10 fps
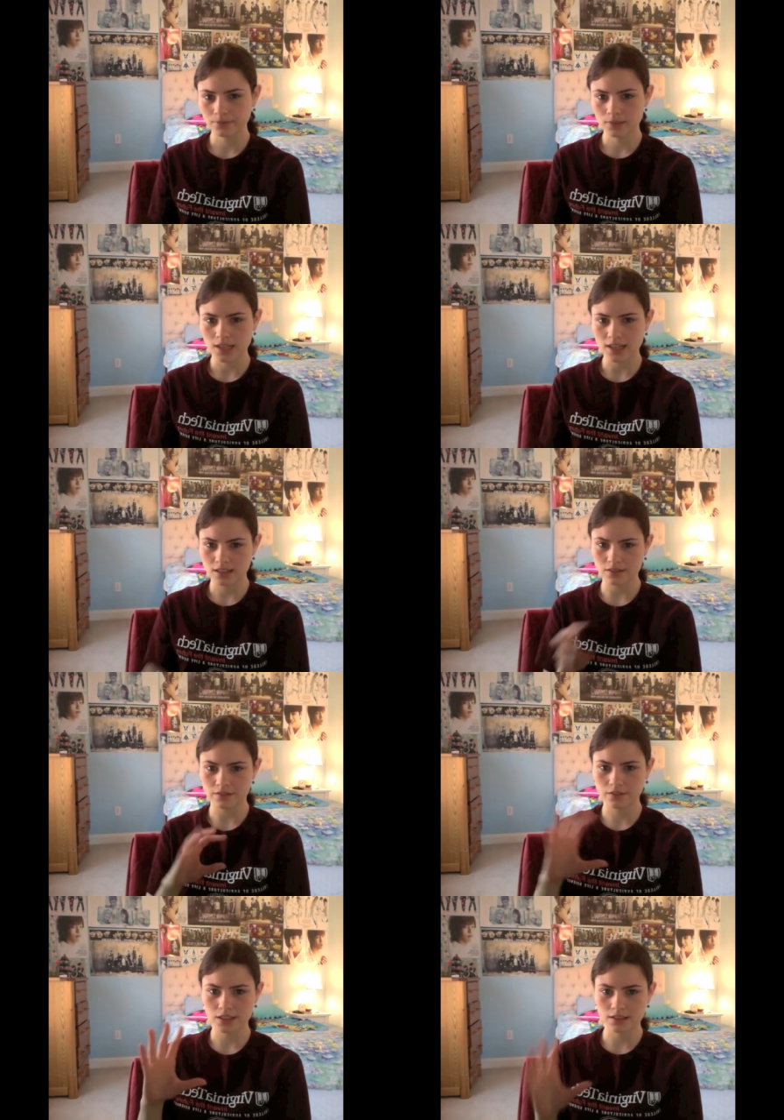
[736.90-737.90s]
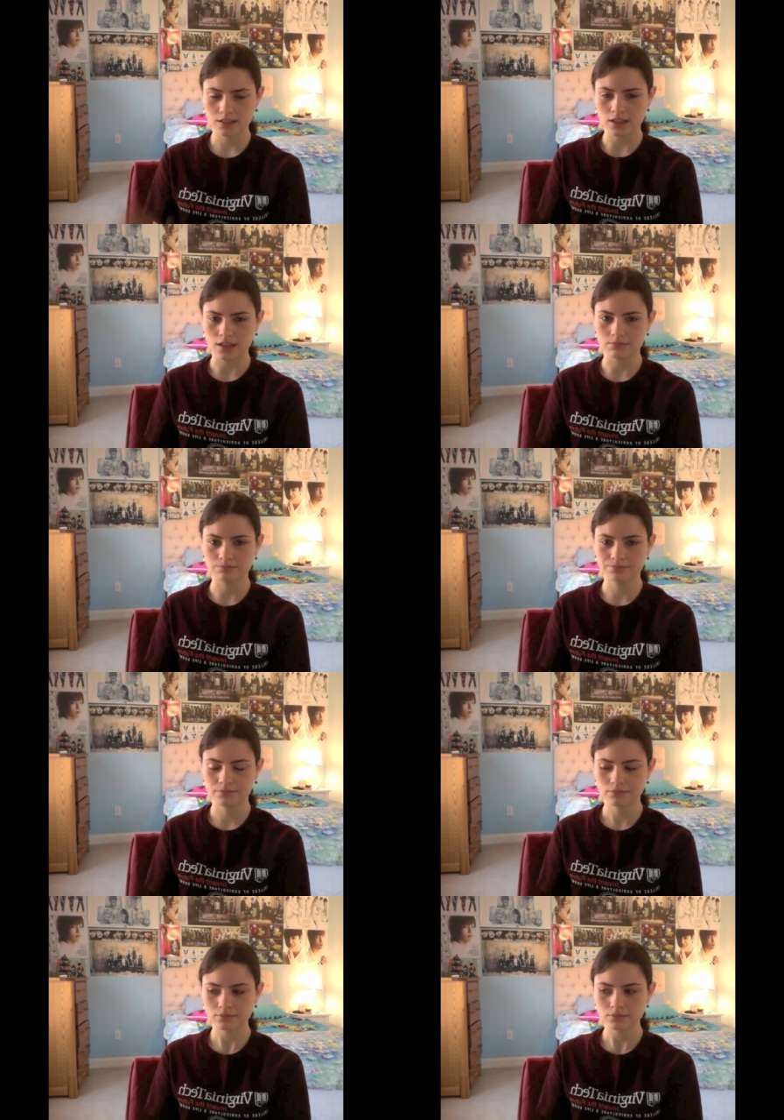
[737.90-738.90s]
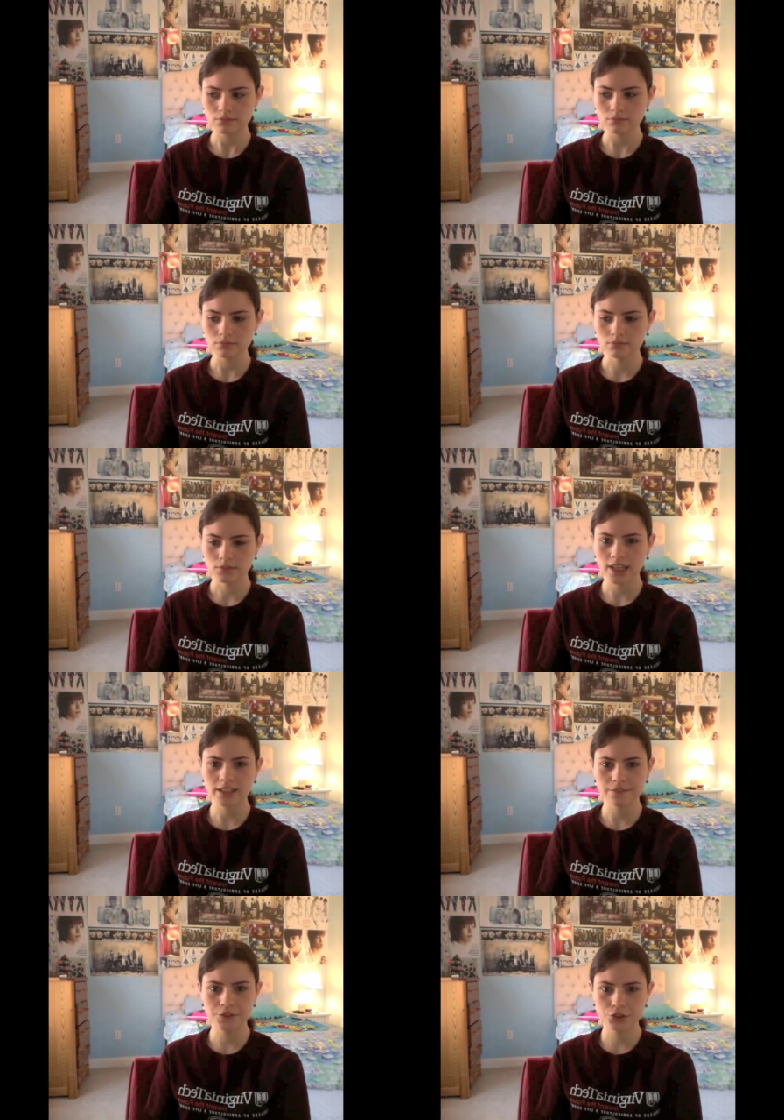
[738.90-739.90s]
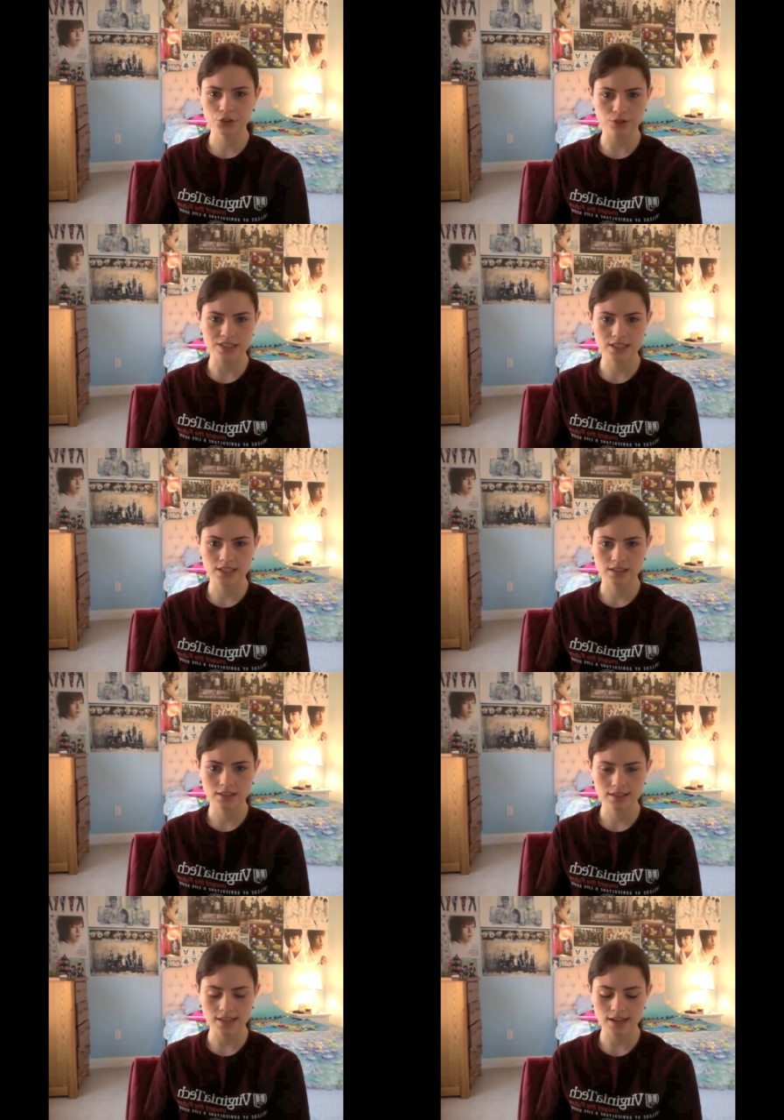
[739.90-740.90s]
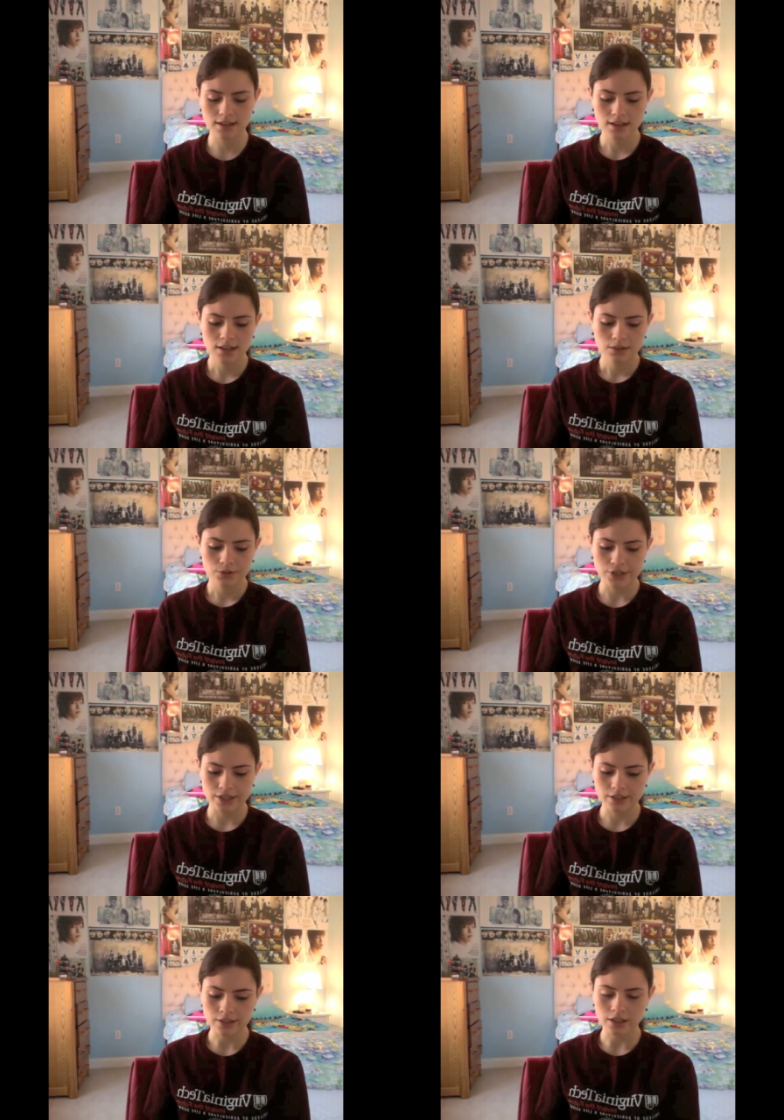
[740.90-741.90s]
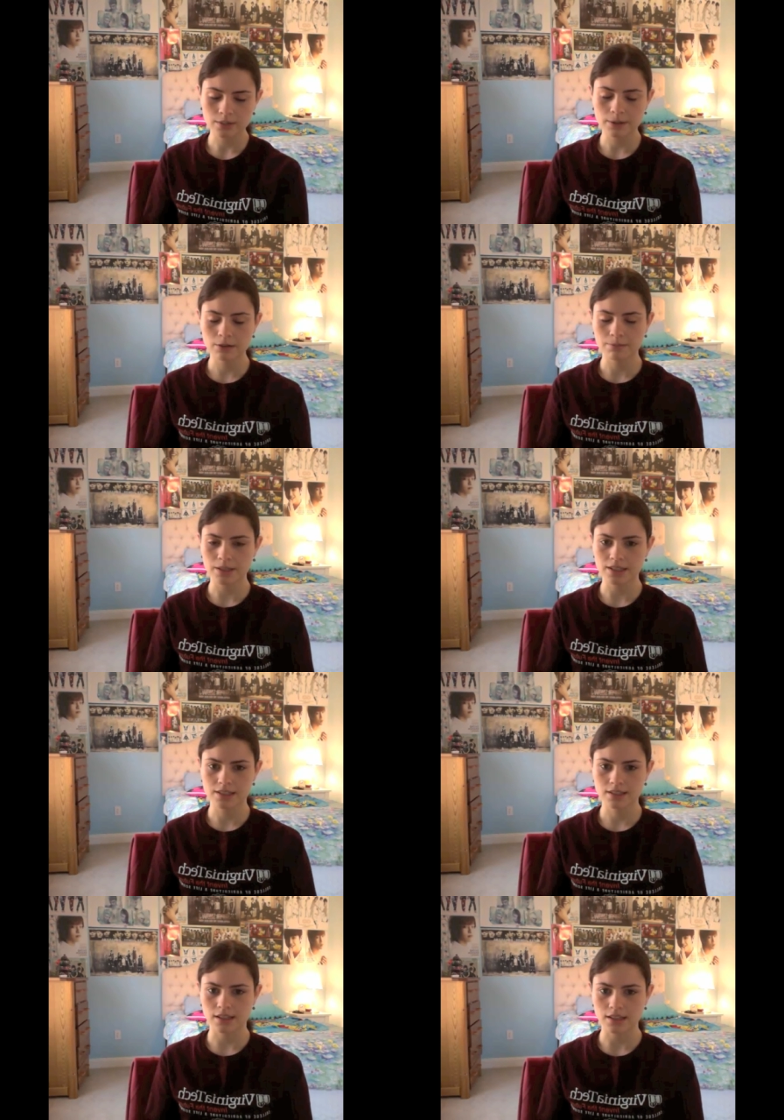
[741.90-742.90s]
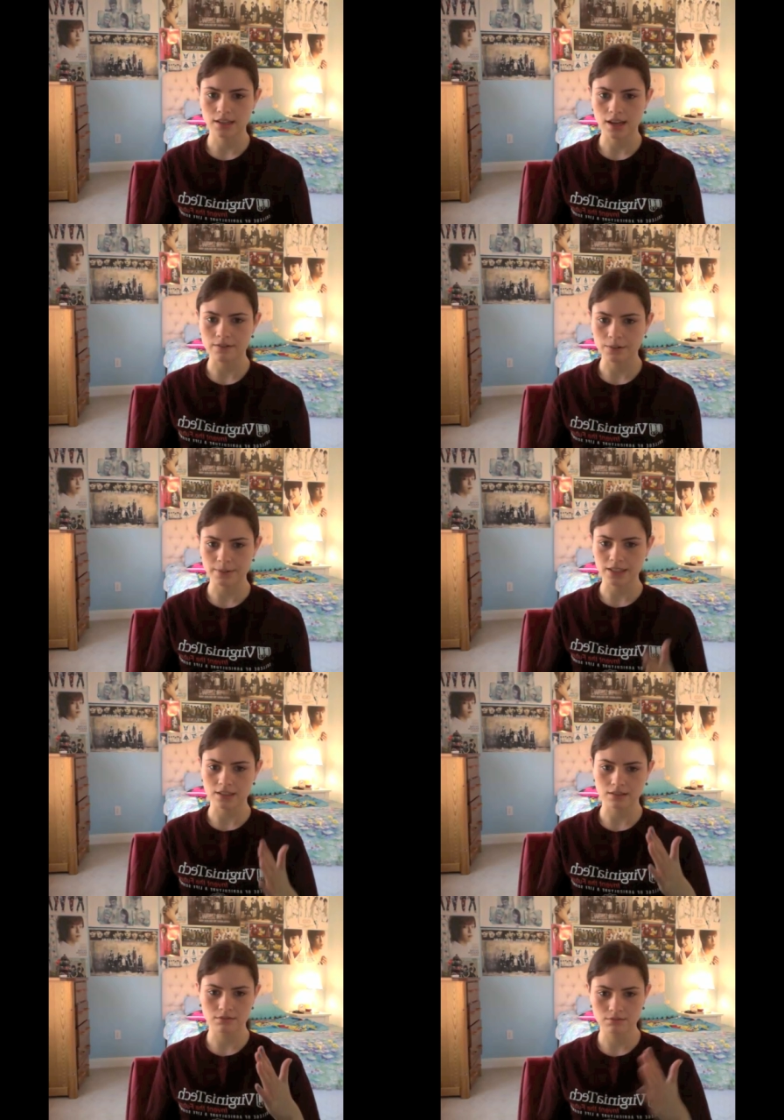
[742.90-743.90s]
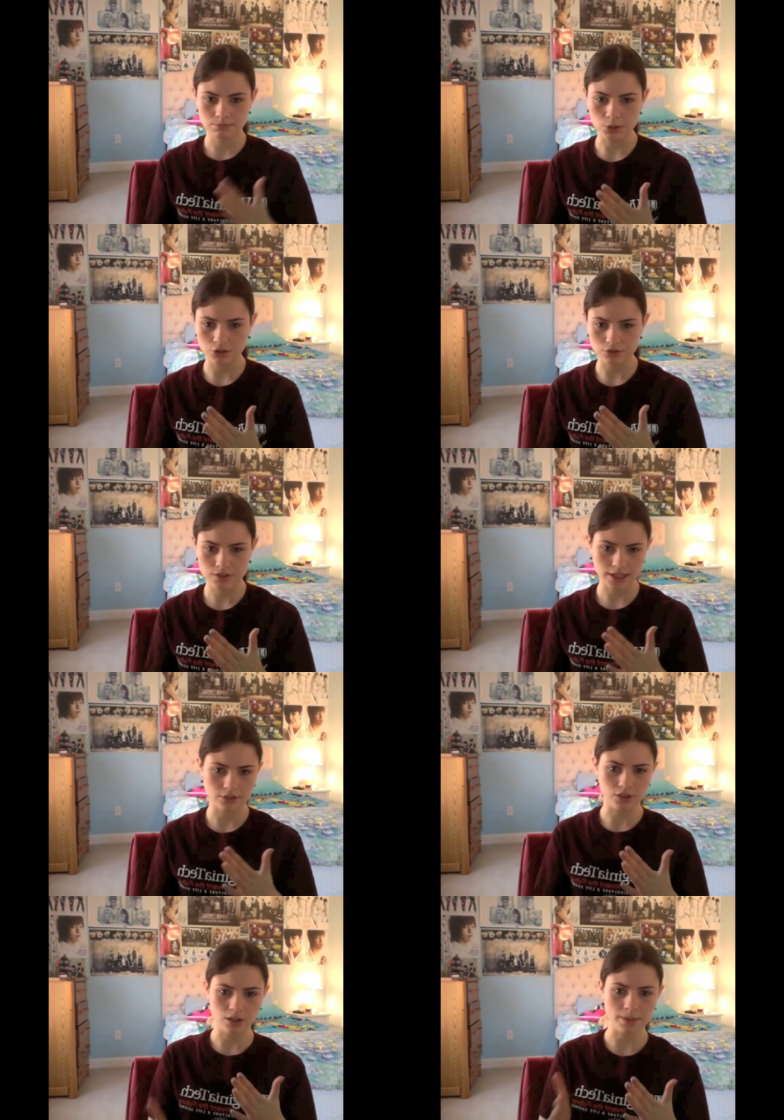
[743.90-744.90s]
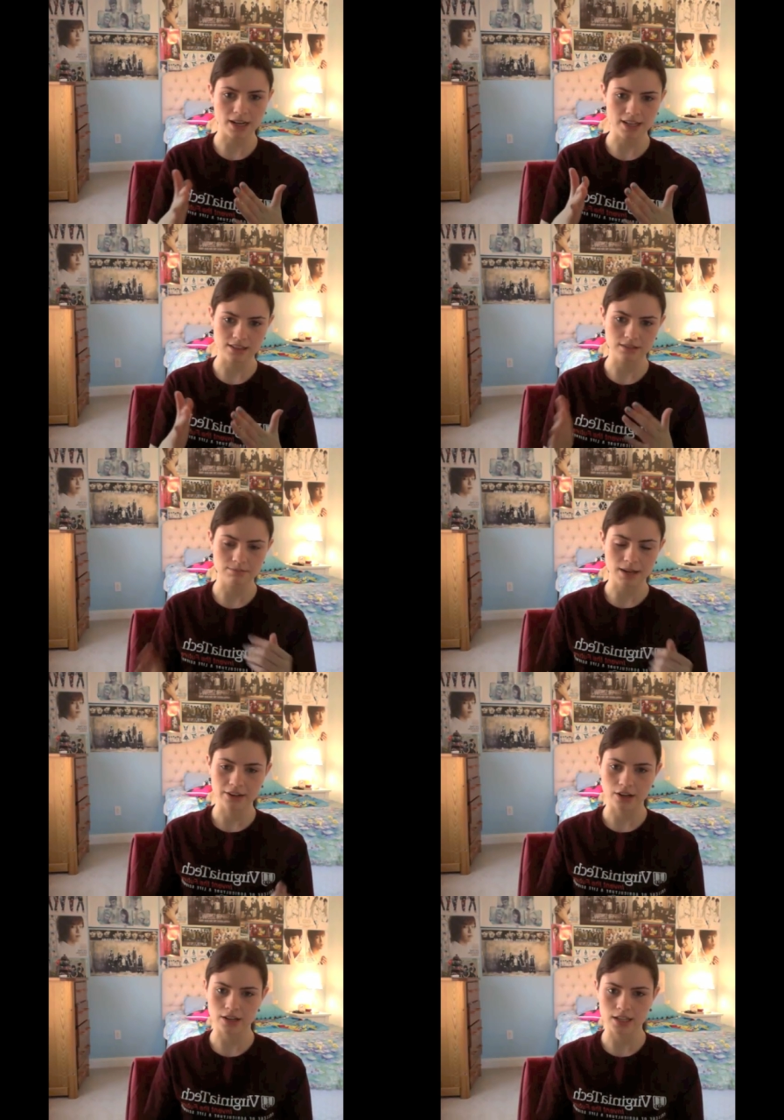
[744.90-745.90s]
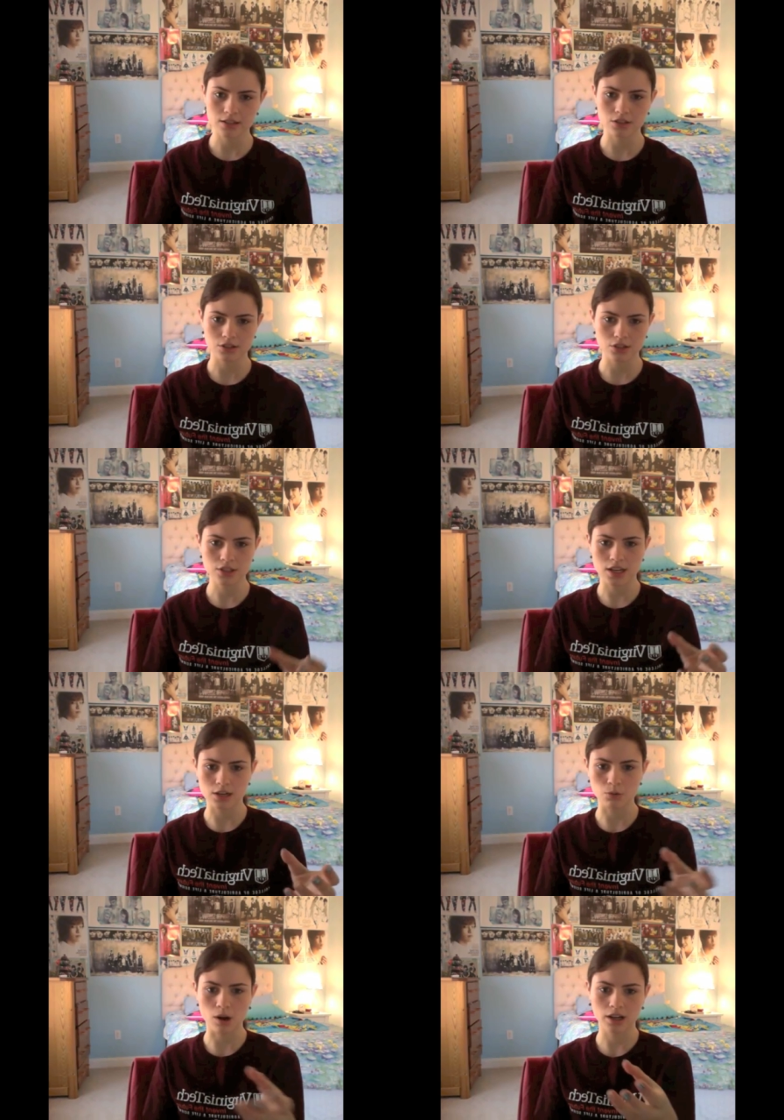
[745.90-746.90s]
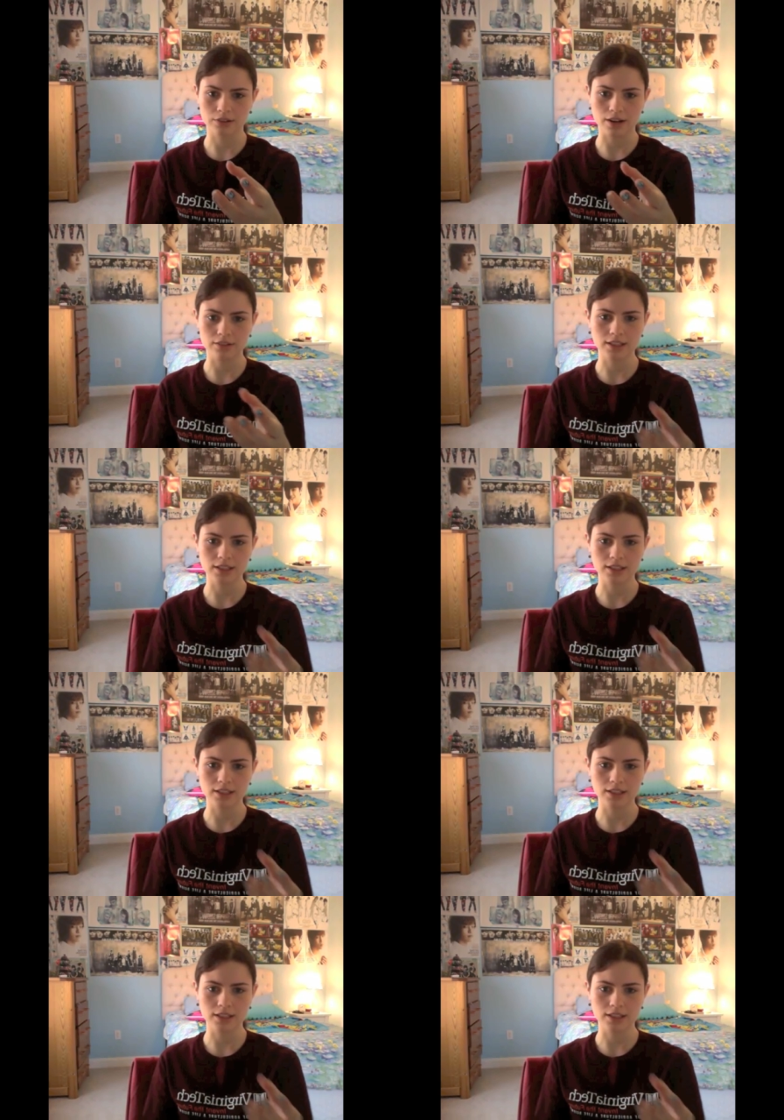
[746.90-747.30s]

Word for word: kind of um, kind of futuristic set, which I didn't talk about, but it's like everybody moves like a robot and the background dancer is just kind of walking around.